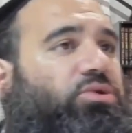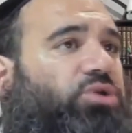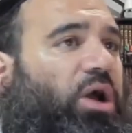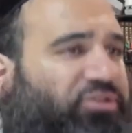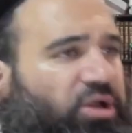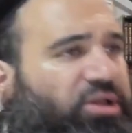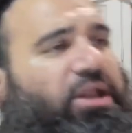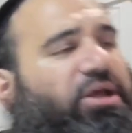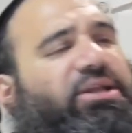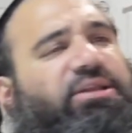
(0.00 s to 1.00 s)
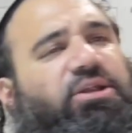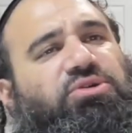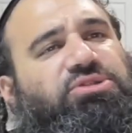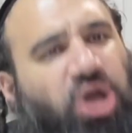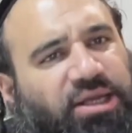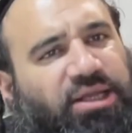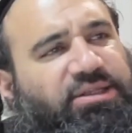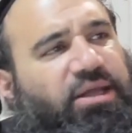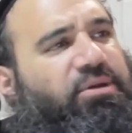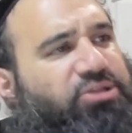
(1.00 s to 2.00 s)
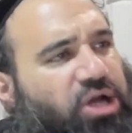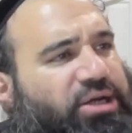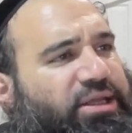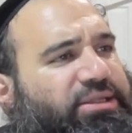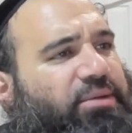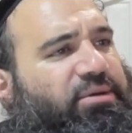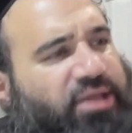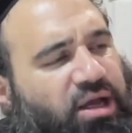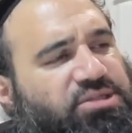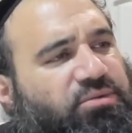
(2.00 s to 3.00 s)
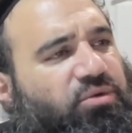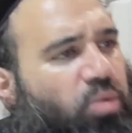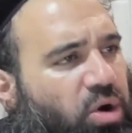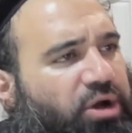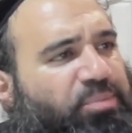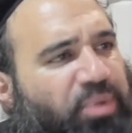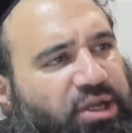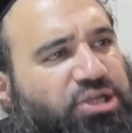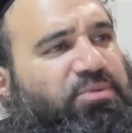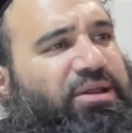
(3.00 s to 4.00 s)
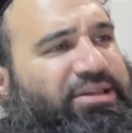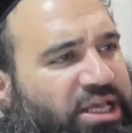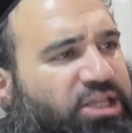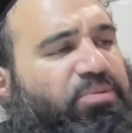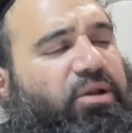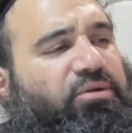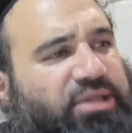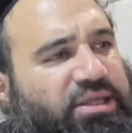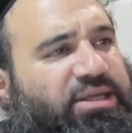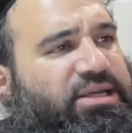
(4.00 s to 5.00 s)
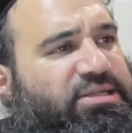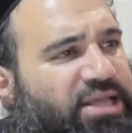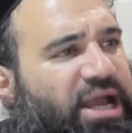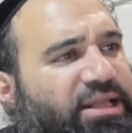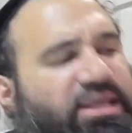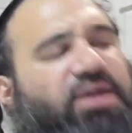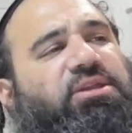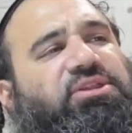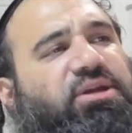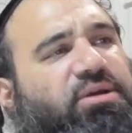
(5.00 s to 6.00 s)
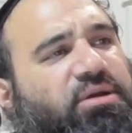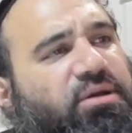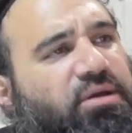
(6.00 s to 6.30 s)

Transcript: So Rav Toledano continues talking to him and talking to him. He tells him reward, punishment, death penalty, this, that, the other thing.